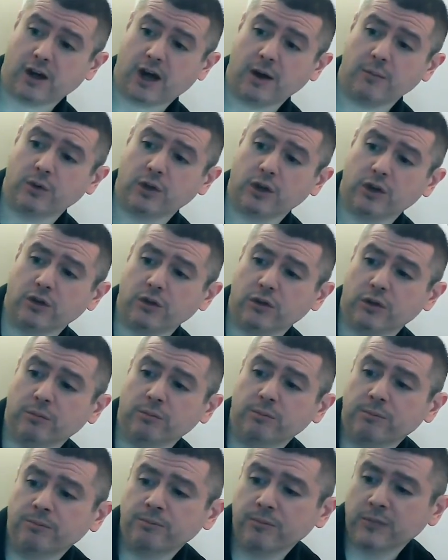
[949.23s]
your time when you do
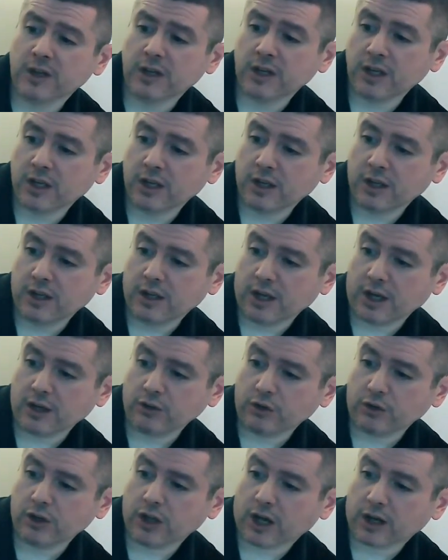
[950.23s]
them.
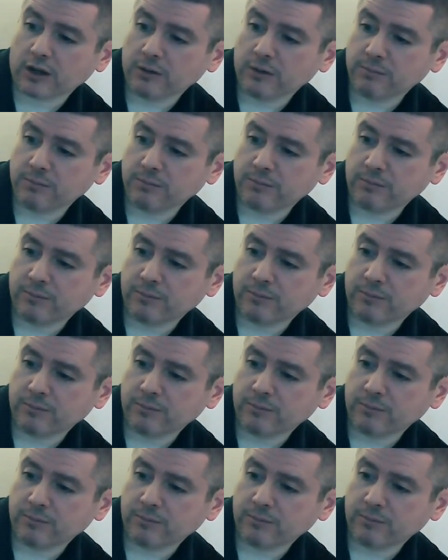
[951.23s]
And good luck.